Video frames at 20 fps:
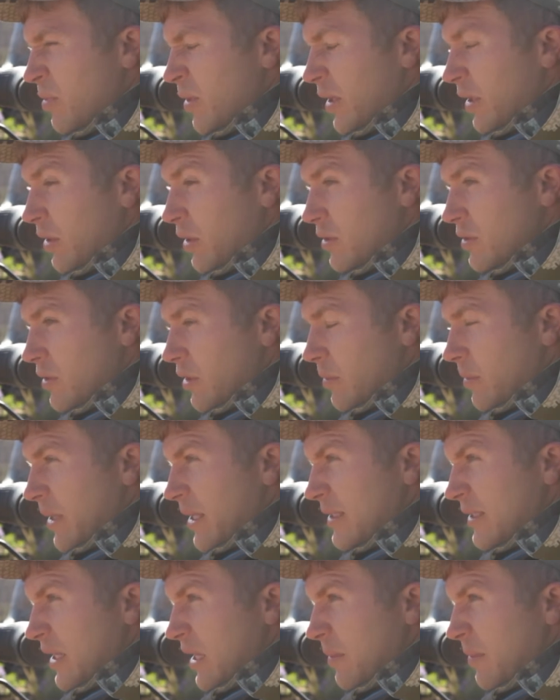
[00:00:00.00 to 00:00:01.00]
pretty close to our
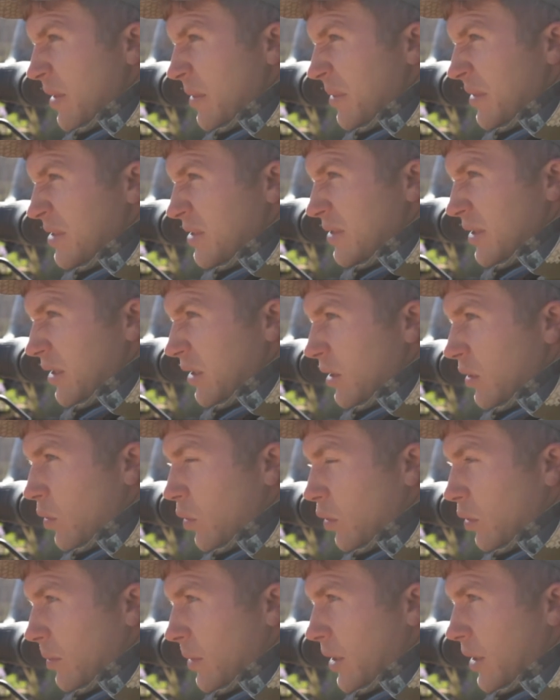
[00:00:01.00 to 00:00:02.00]
base camp, maybe just like a
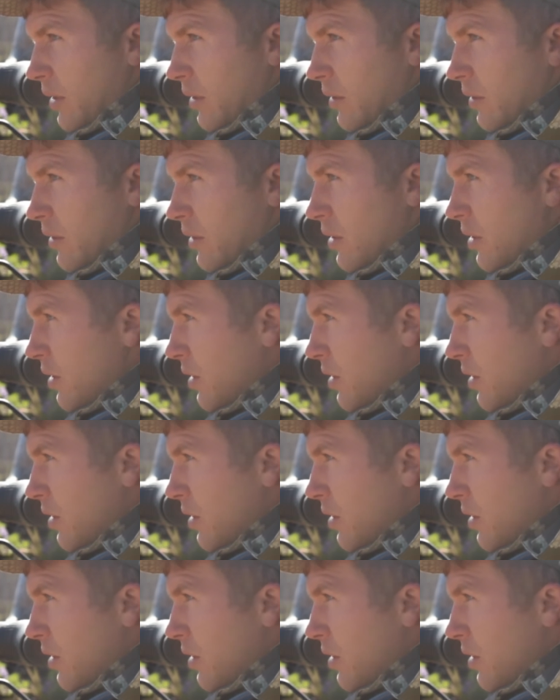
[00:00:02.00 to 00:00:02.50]
quarter mile.